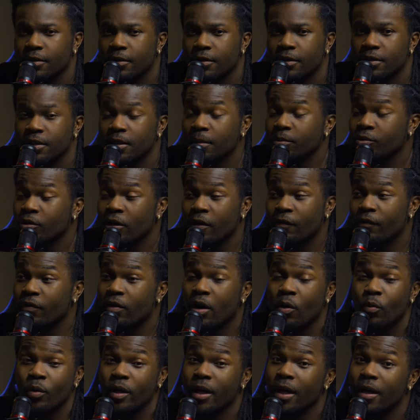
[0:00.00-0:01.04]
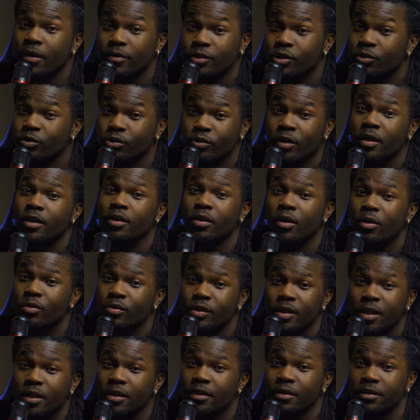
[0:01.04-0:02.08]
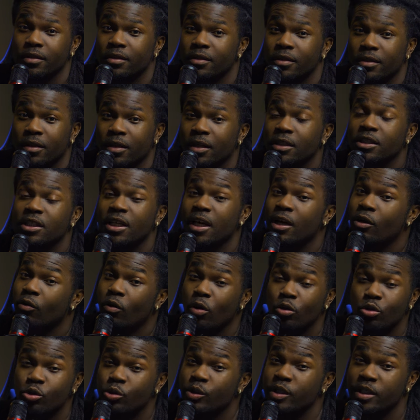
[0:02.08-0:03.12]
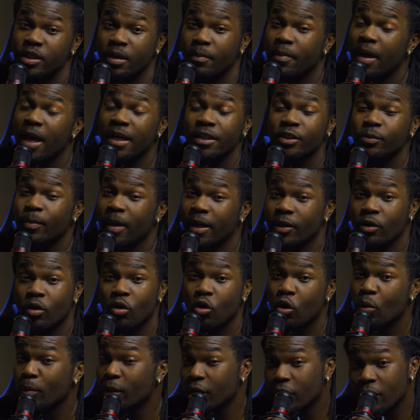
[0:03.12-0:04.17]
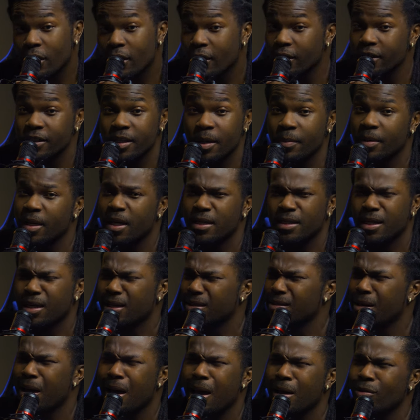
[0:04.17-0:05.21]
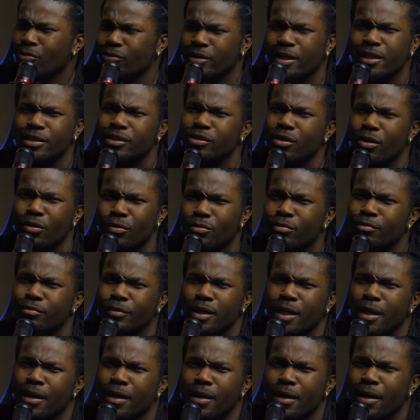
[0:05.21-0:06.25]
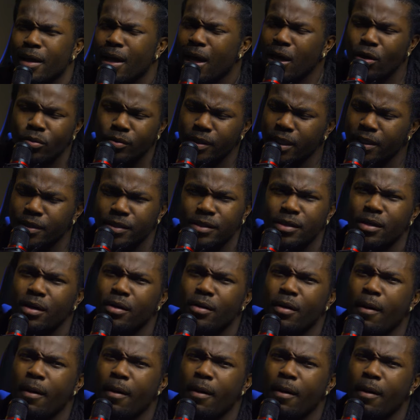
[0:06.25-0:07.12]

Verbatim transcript: Because I'm trying to figure out where the hell she was trying to go, son. Unless she had groceries in the back. She about to go home and cook or something like that. Nah, I don't think so. I don't think so.